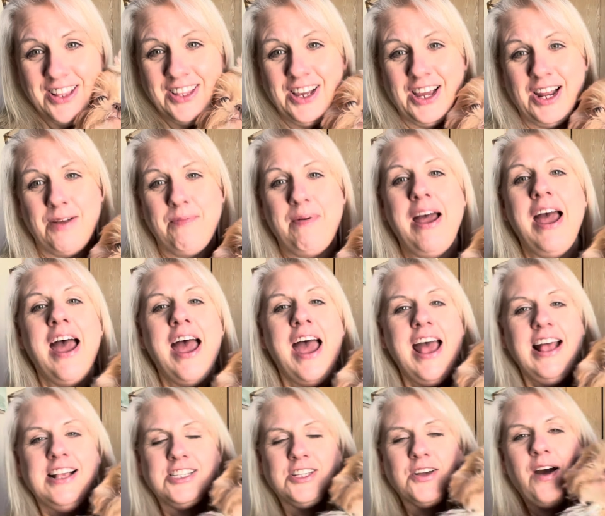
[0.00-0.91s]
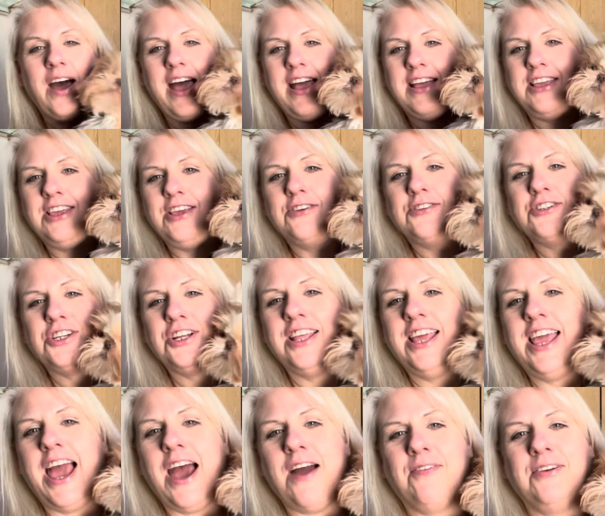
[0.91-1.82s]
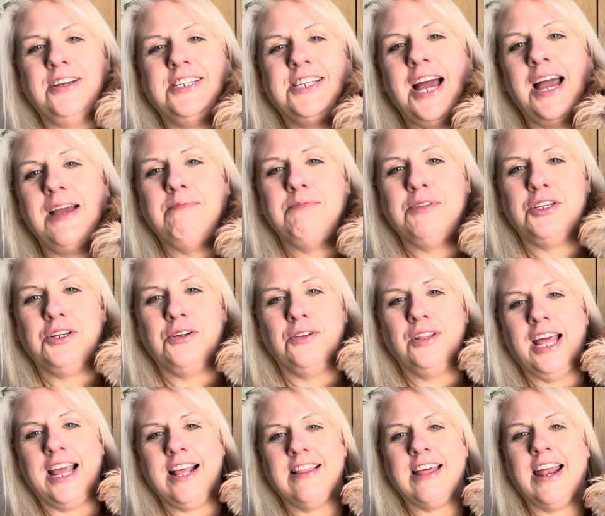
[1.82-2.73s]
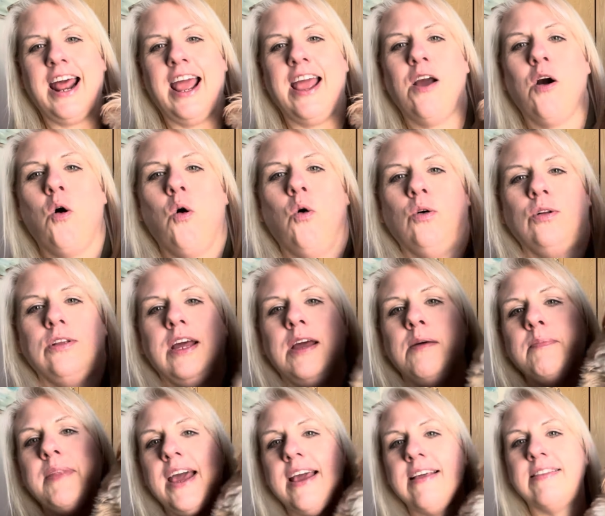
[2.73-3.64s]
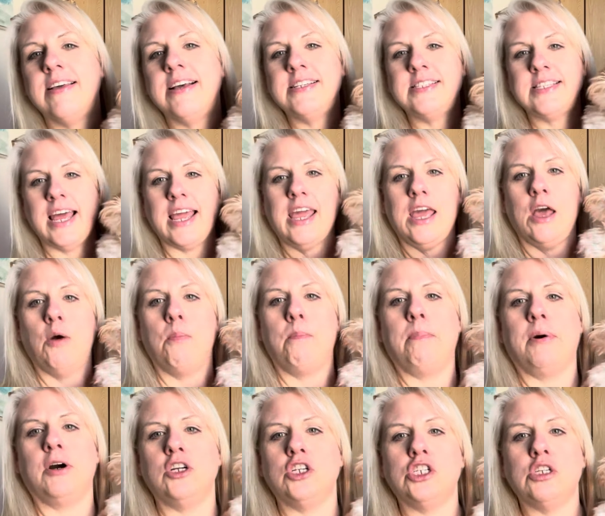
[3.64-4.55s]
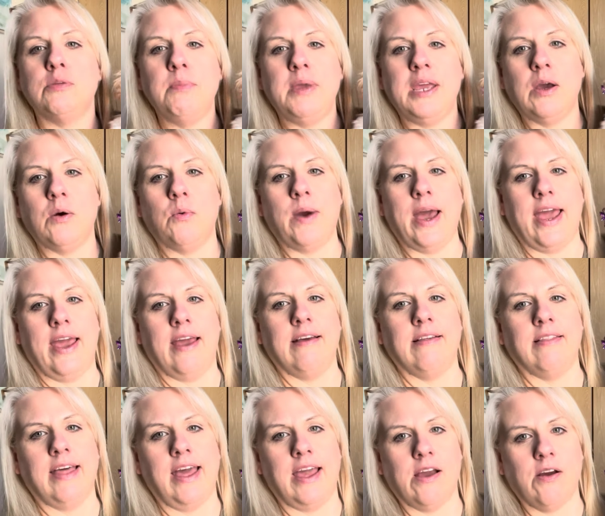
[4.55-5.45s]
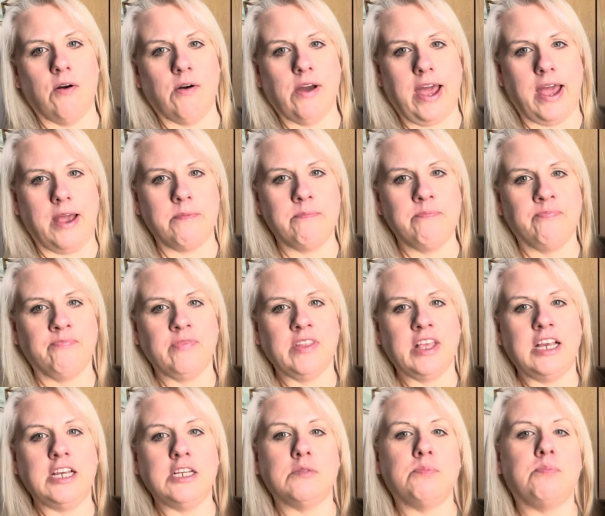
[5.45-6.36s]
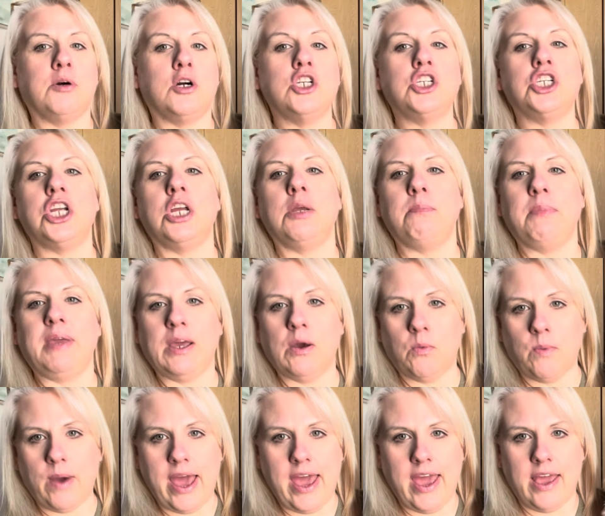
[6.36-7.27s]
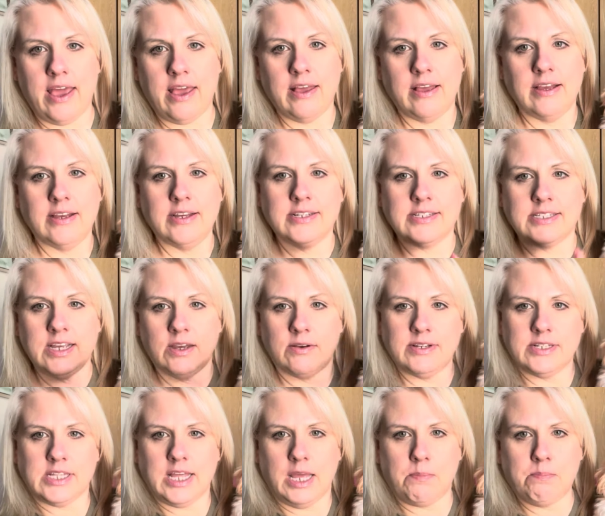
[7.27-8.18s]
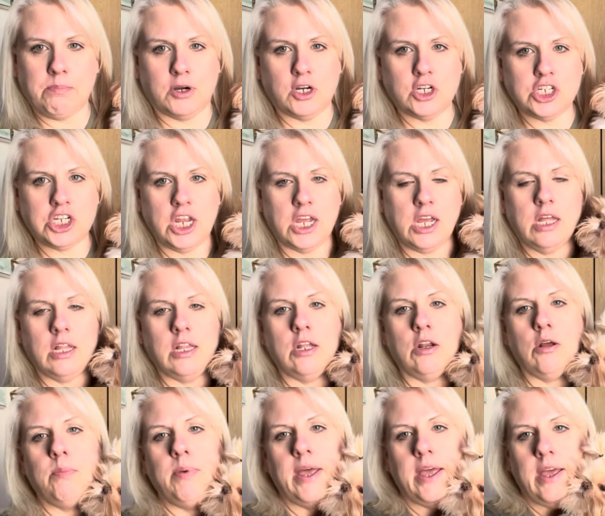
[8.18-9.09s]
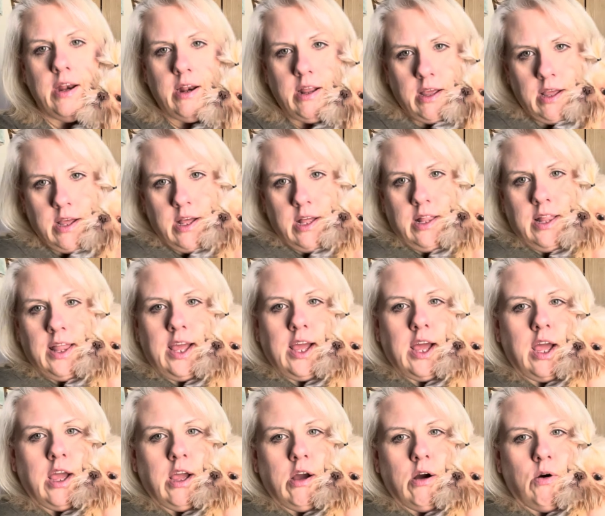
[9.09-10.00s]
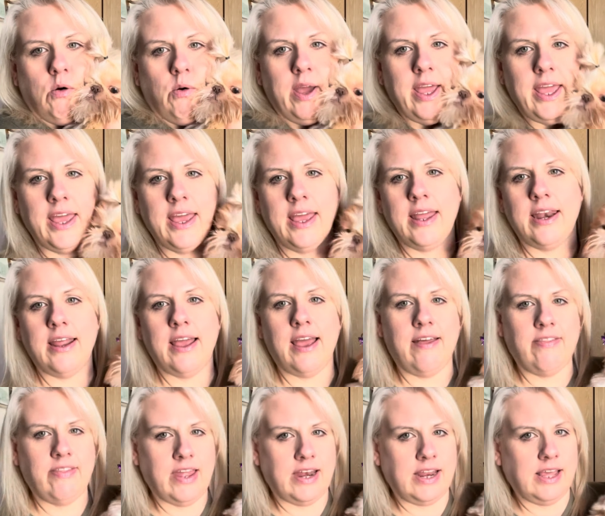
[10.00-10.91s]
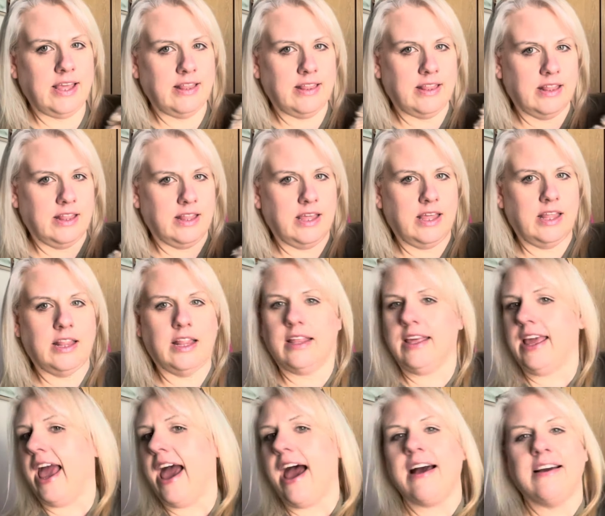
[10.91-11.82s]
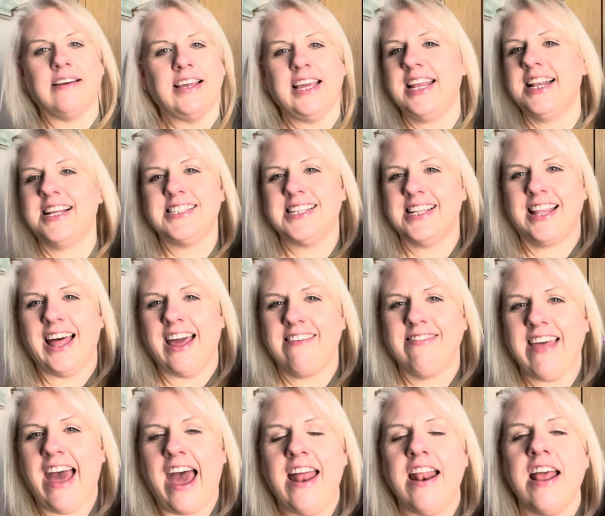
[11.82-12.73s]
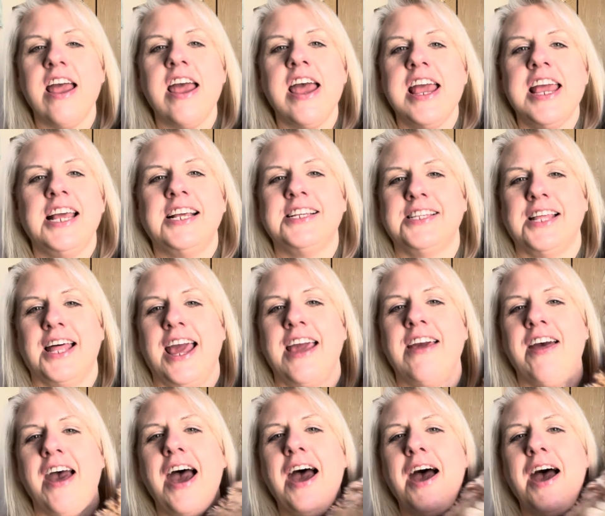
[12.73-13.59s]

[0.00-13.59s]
Look at him. So usually every time too, like that I hold him like this, like he'll push me away. Like, okay, he's pushing me away. See how he's like pushing a little bit? Like I go in and then he, he yeah, he doesn't like that. He doesn't like,